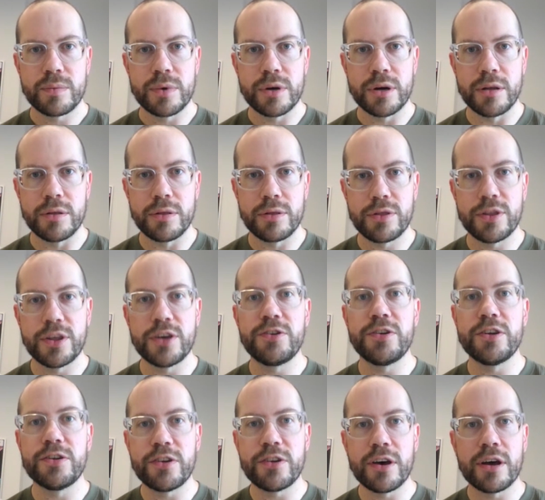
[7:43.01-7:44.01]
Right? This
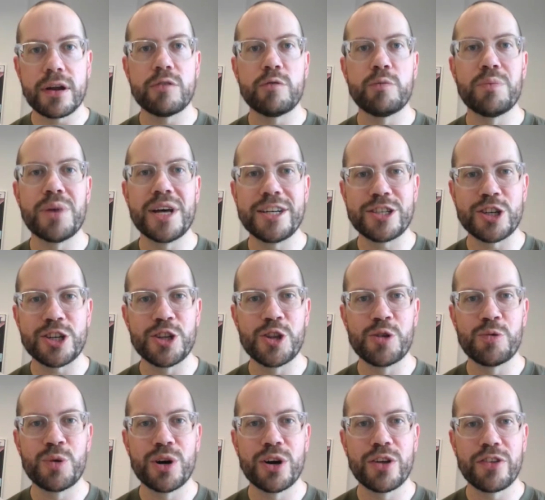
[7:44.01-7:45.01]
is, and I've mentioned
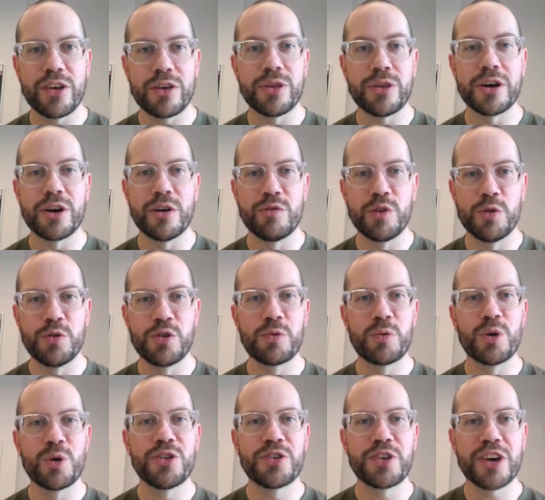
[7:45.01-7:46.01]
the words, I think I've used the
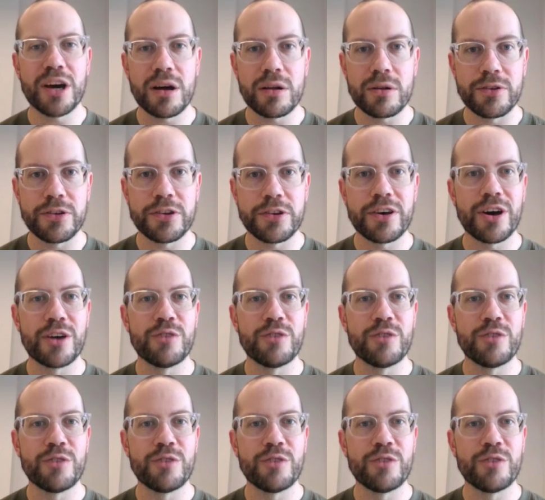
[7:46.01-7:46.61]
words cult,